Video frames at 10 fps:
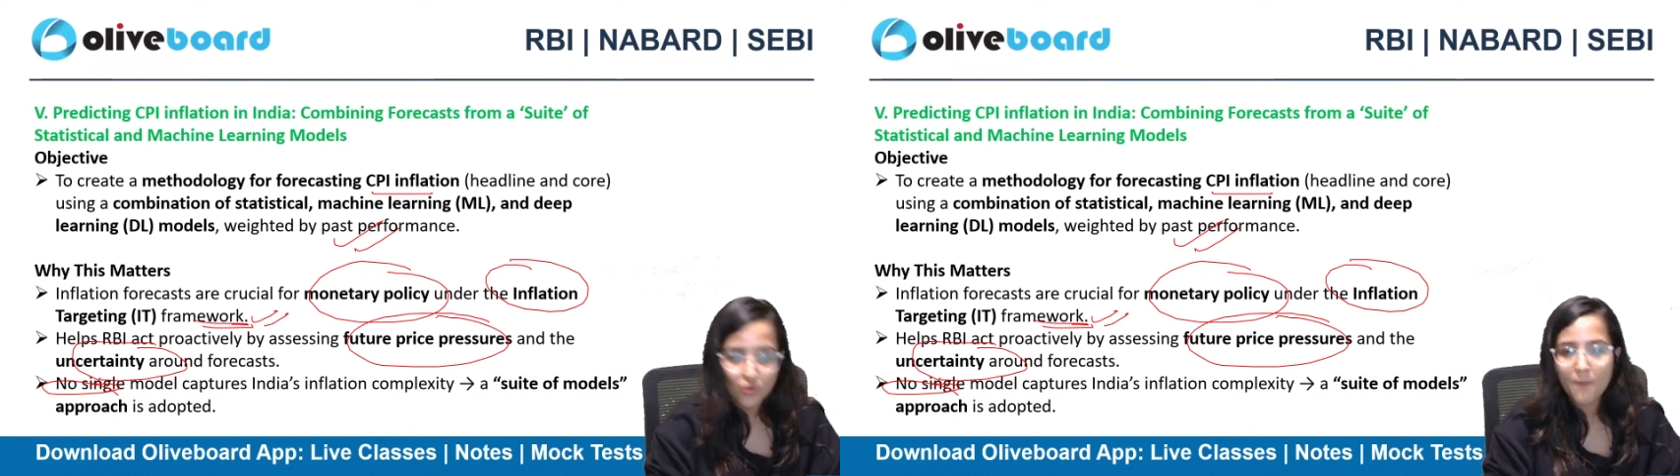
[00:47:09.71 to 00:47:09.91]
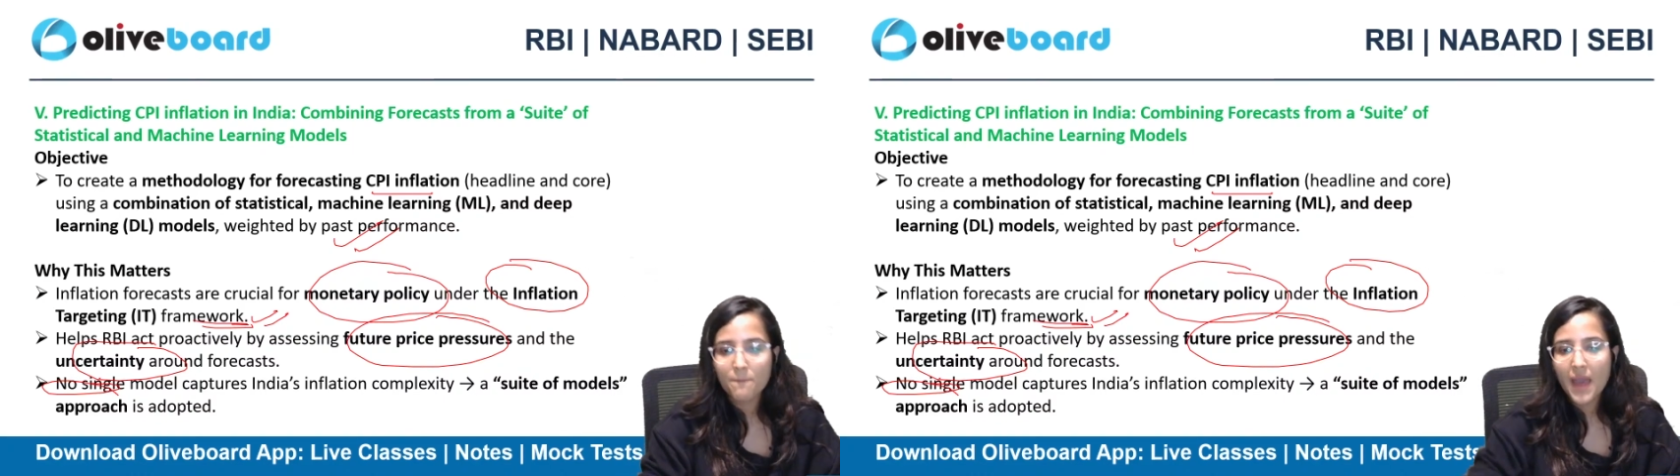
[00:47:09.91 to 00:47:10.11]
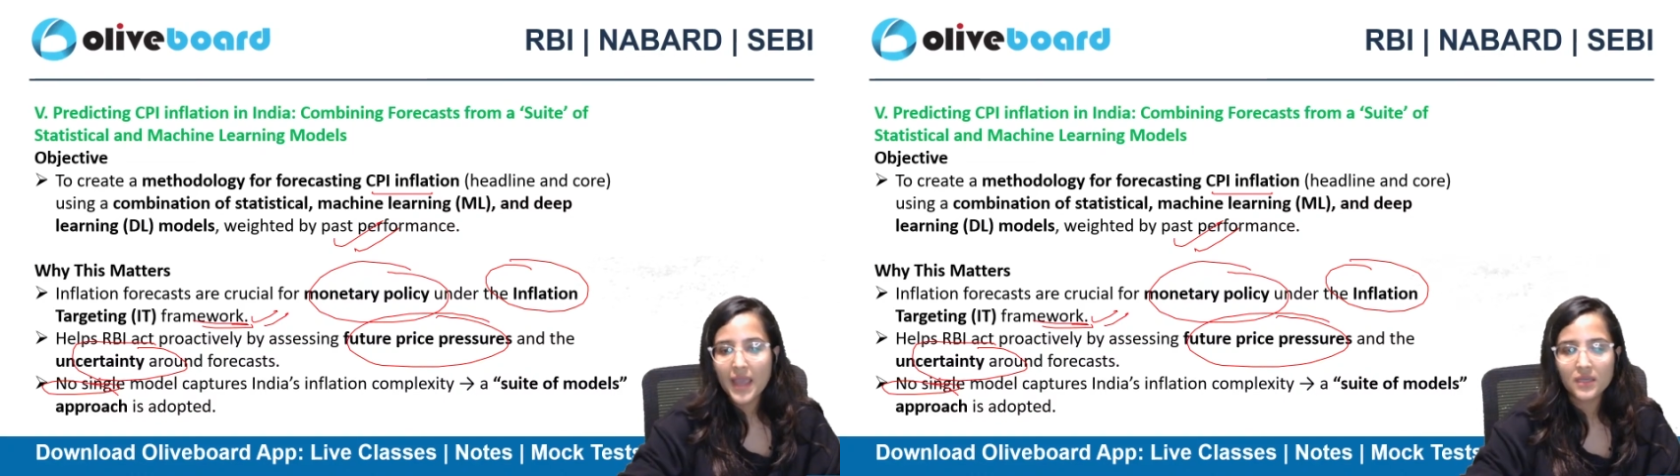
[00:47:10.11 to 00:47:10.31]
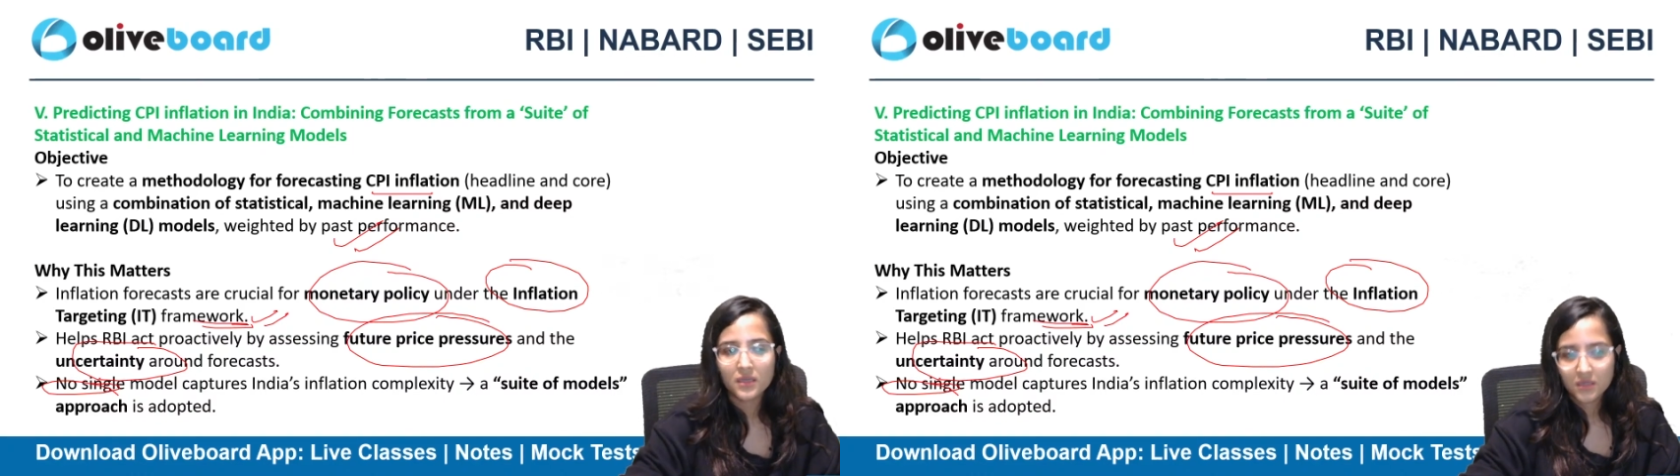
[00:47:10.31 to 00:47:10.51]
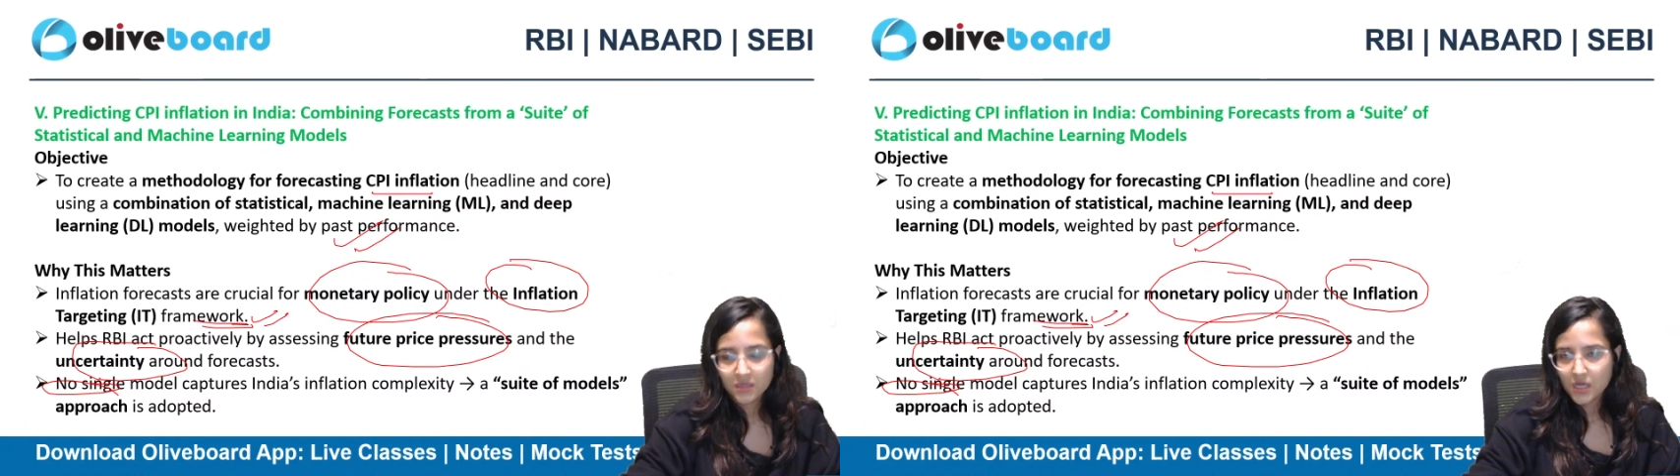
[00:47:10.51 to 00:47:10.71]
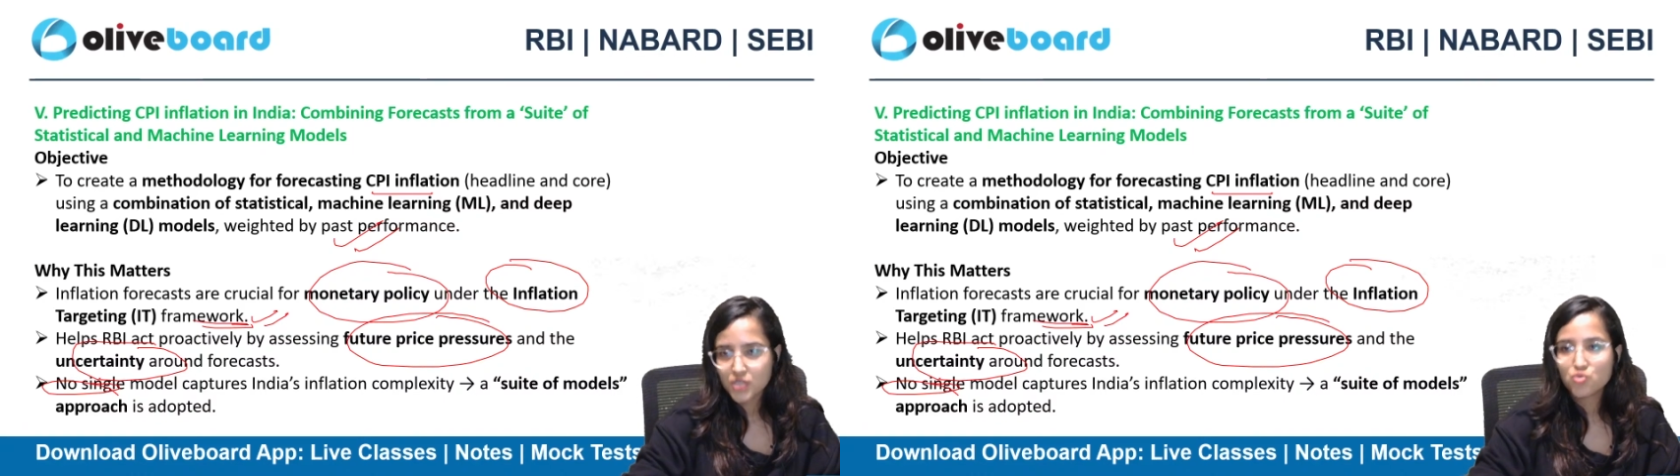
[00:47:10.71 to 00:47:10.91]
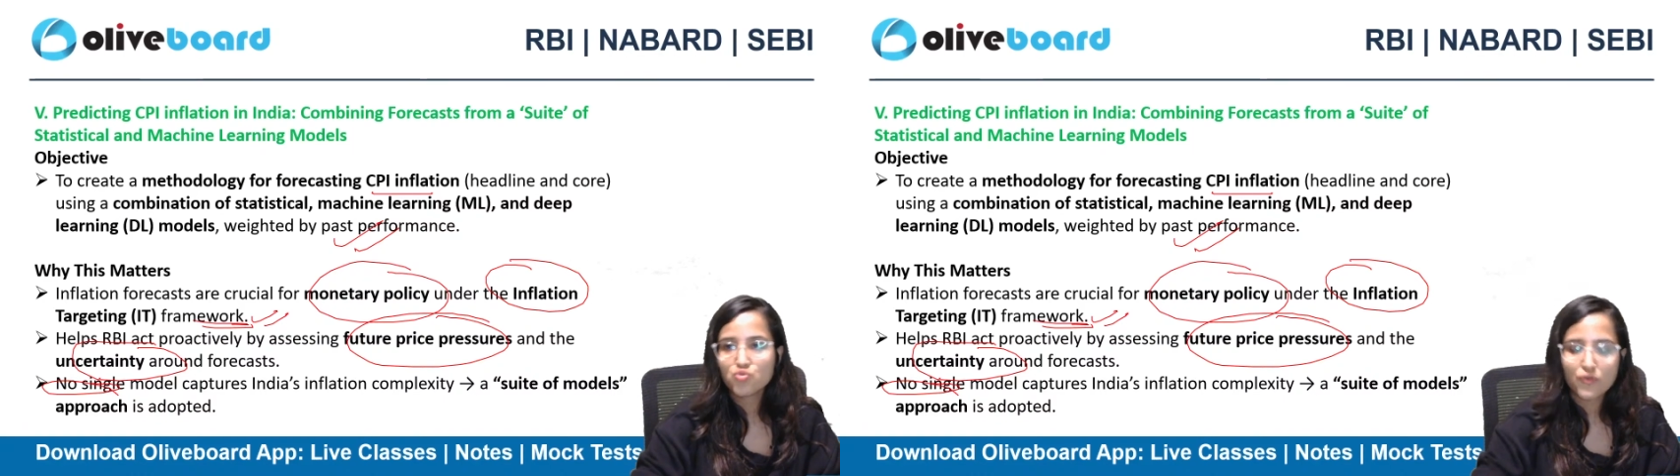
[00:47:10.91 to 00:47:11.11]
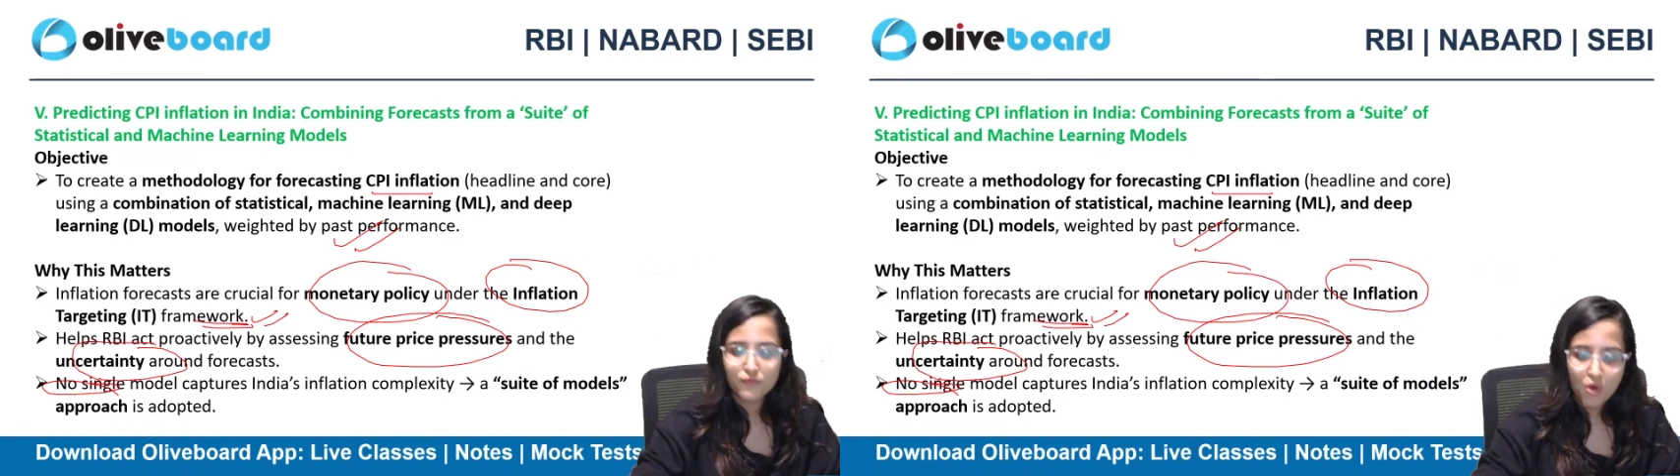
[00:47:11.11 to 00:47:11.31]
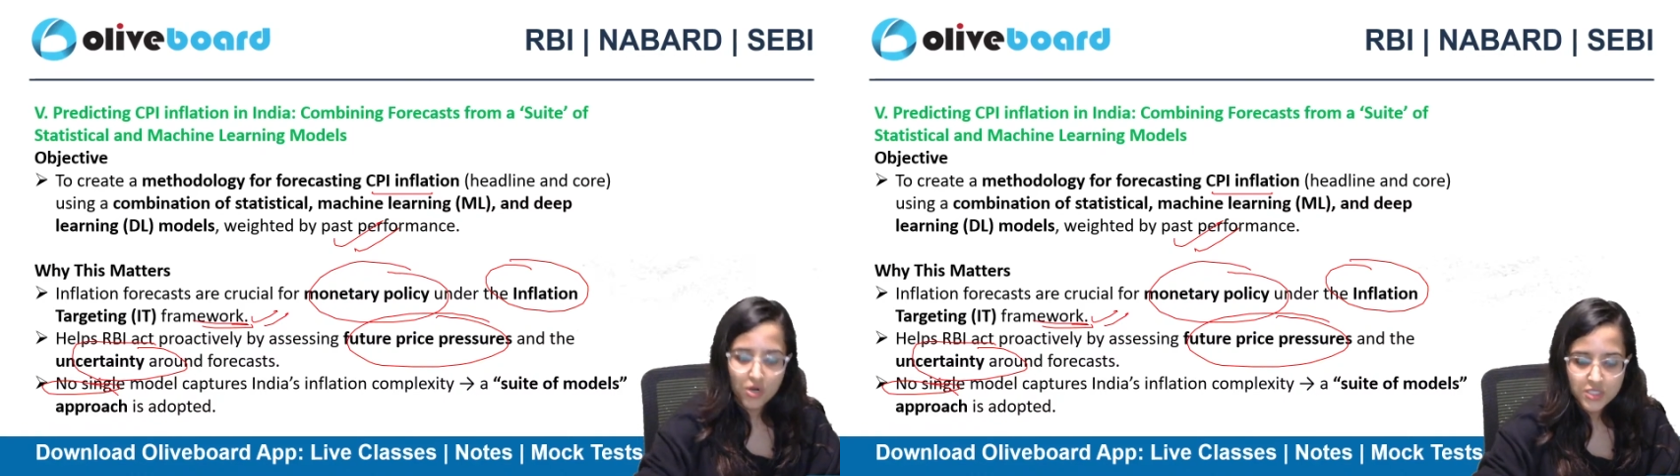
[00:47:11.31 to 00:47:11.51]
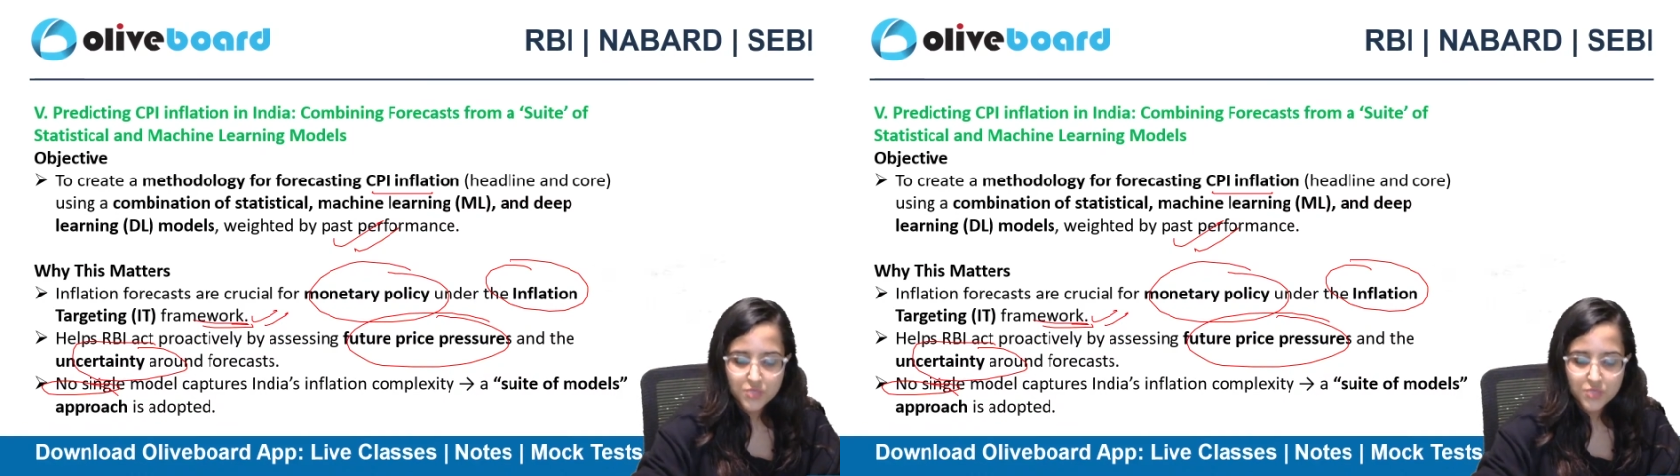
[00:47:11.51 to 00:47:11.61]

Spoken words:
combine a suite of models.